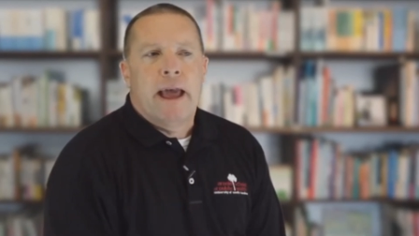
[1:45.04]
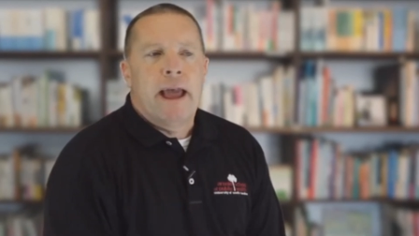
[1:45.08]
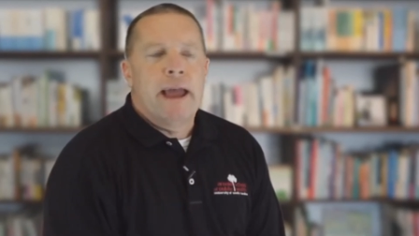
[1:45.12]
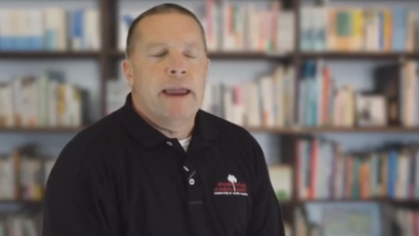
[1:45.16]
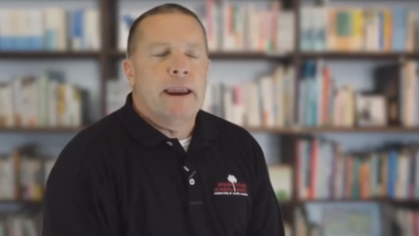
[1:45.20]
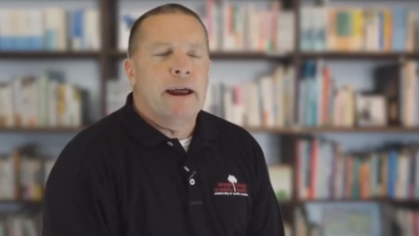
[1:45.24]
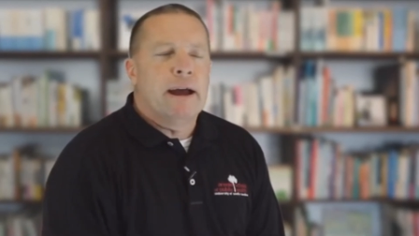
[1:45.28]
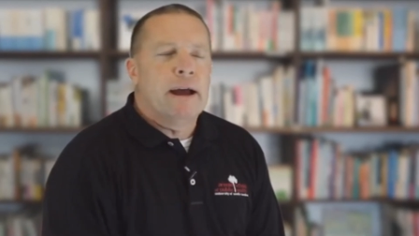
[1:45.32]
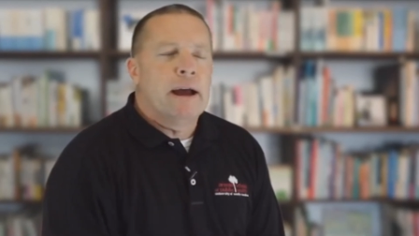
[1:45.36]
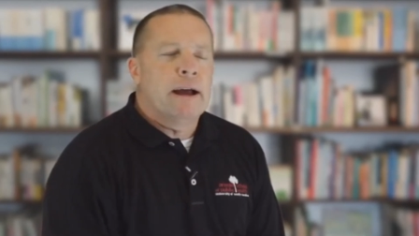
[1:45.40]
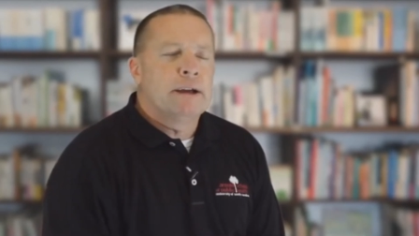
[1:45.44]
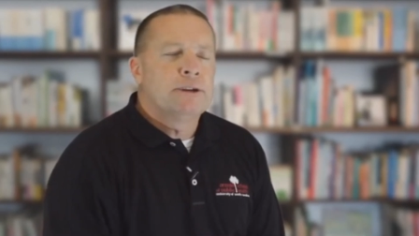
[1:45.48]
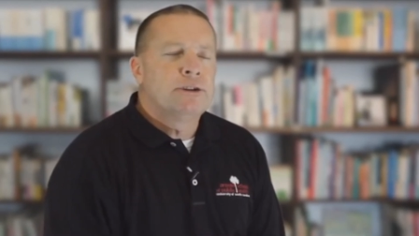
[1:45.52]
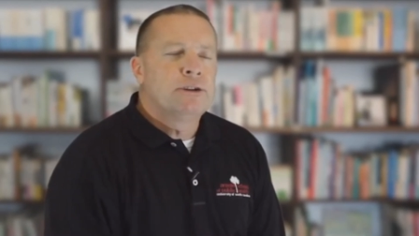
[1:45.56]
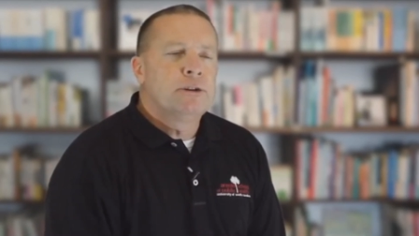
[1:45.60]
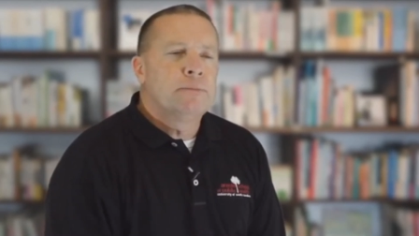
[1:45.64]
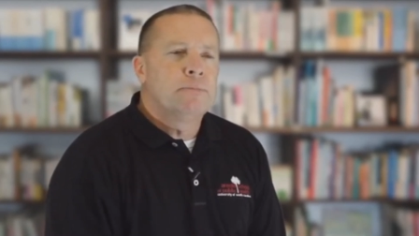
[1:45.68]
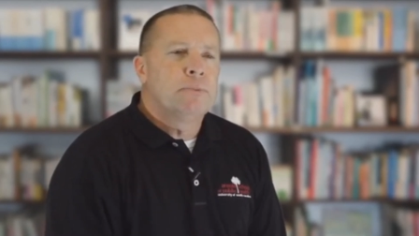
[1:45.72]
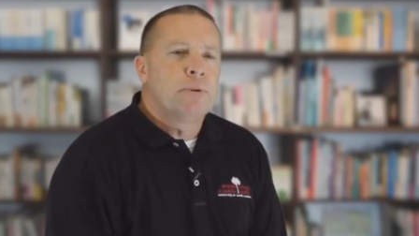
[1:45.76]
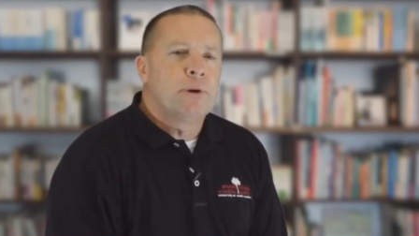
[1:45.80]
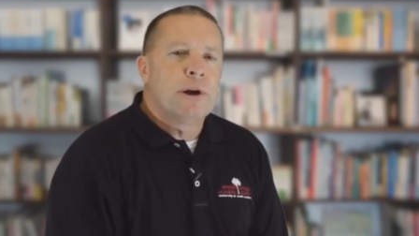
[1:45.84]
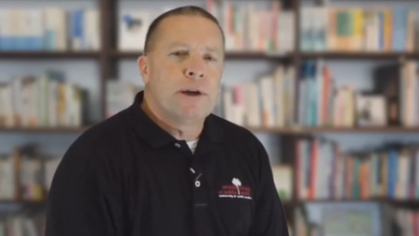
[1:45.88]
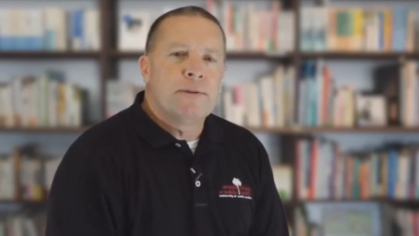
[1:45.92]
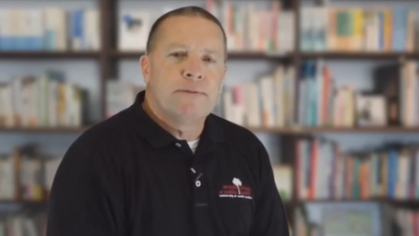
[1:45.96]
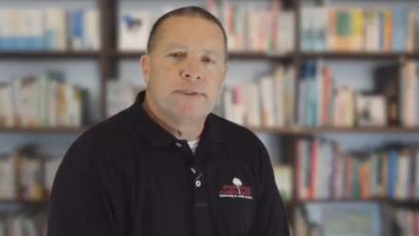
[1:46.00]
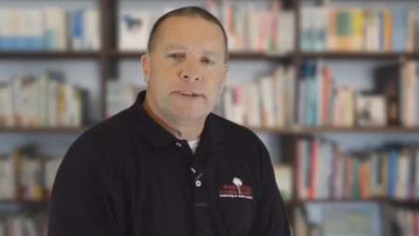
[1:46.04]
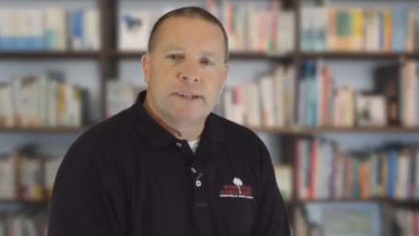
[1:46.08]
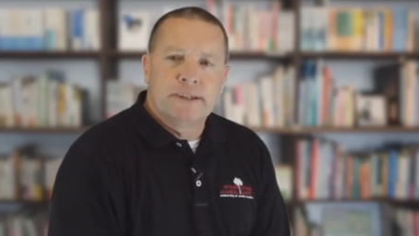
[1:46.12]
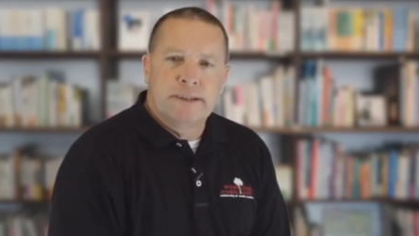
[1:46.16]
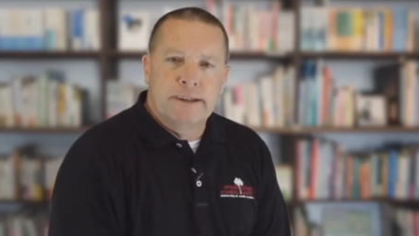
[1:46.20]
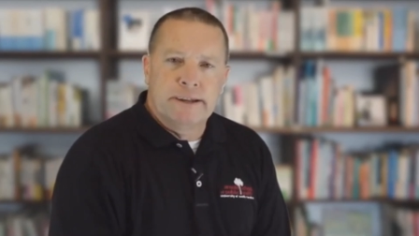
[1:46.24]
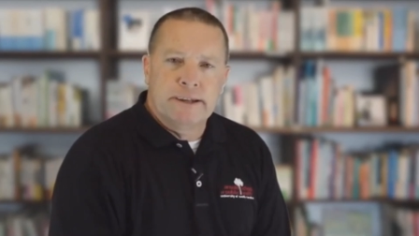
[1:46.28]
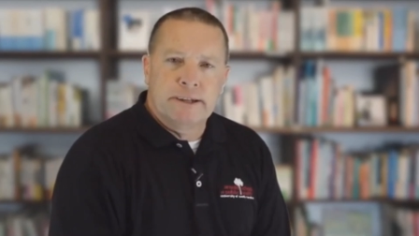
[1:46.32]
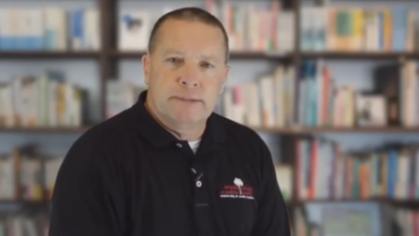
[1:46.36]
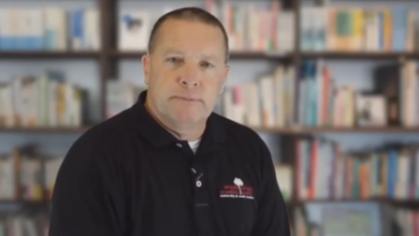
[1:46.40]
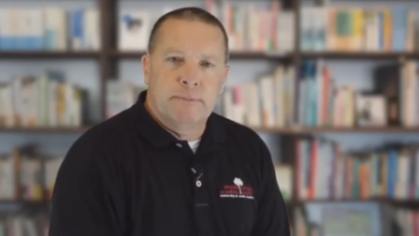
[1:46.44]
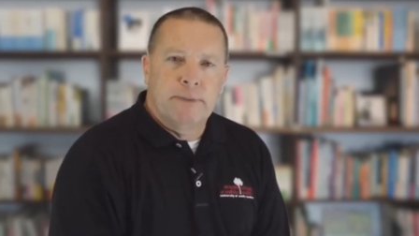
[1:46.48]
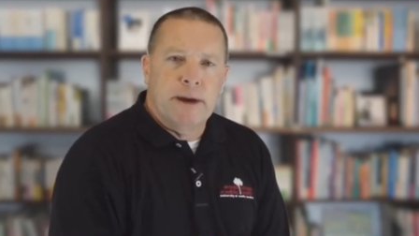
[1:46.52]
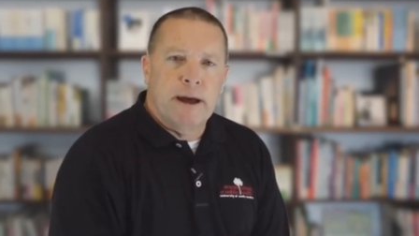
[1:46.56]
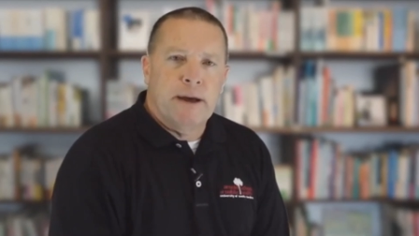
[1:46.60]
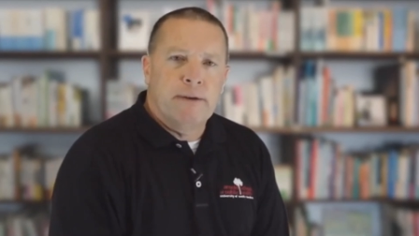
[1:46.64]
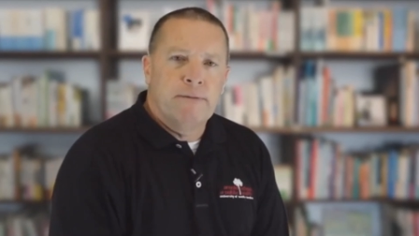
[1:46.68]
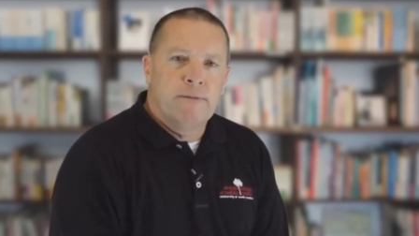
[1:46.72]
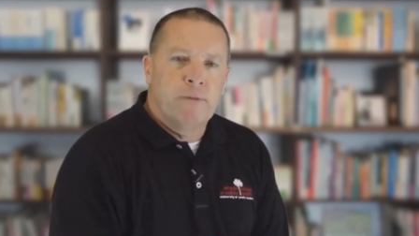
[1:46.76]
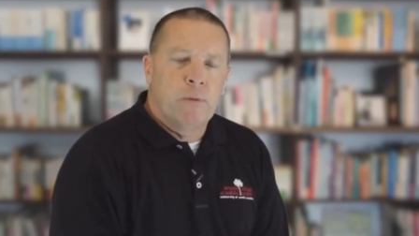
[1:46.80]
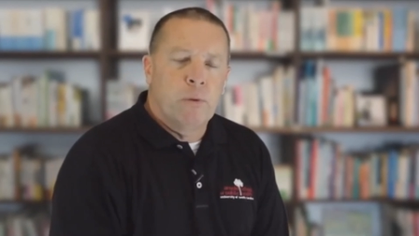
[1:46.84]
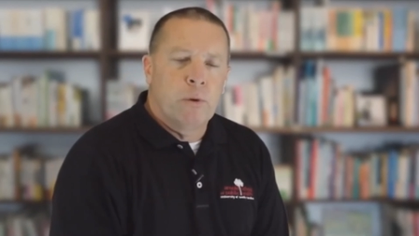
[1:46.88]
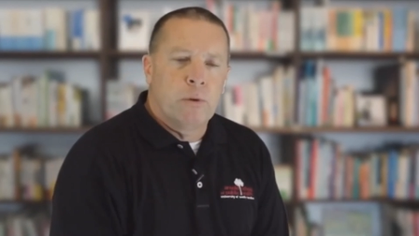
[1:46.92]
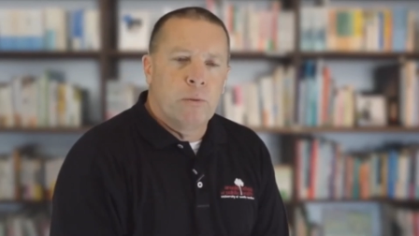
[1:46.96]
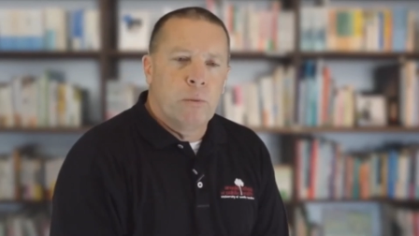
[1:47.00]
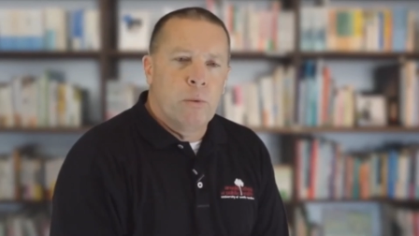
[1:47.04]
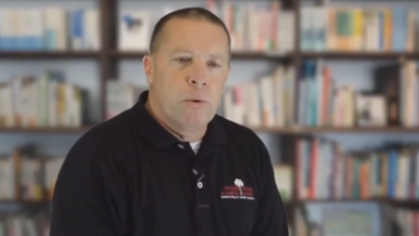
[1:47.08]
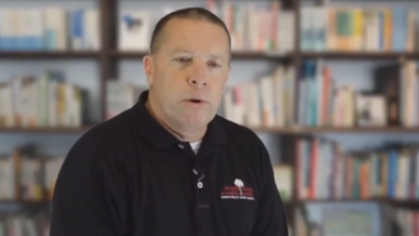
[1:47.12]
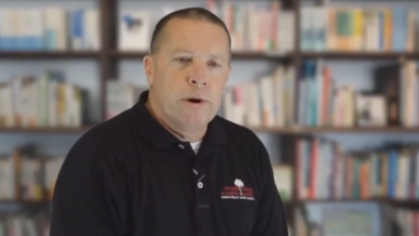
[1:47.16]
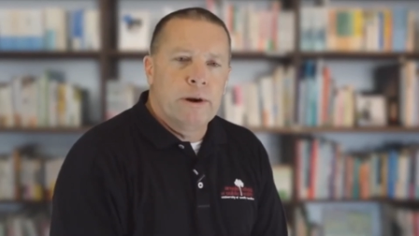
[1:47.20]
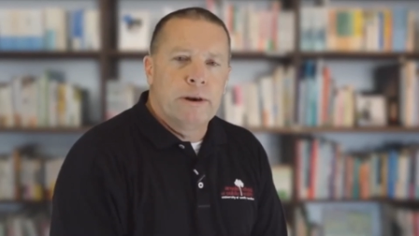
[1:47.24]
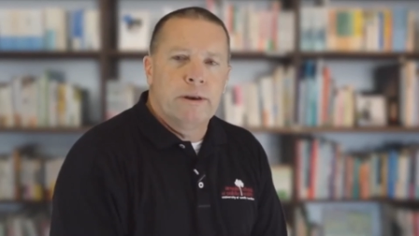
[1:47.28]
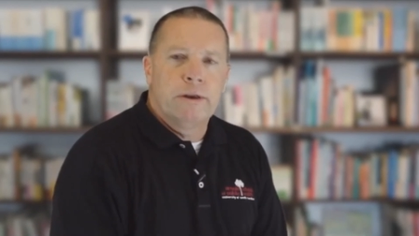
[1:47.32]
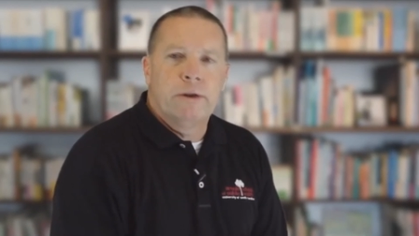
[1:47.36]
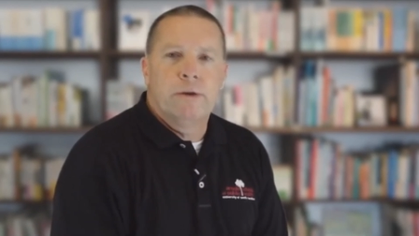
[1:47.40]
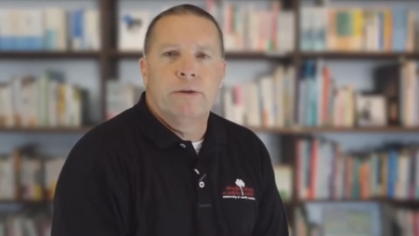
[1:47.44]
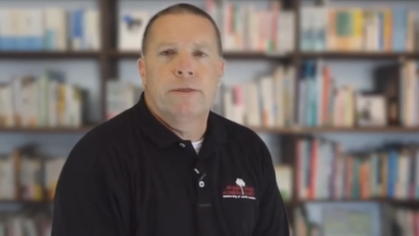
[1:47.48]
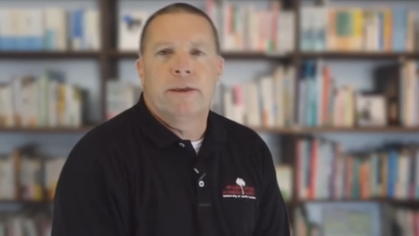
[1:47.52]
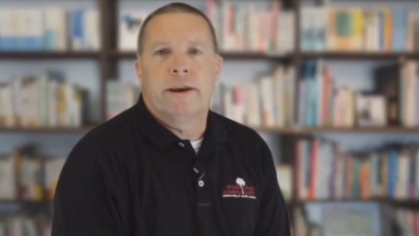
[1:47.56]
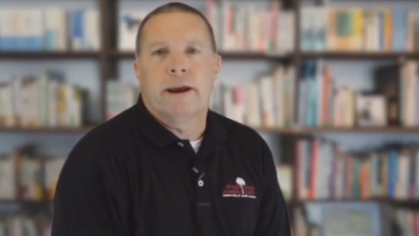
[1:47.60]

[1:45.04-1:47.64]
And I, I, should preface this by forewarning you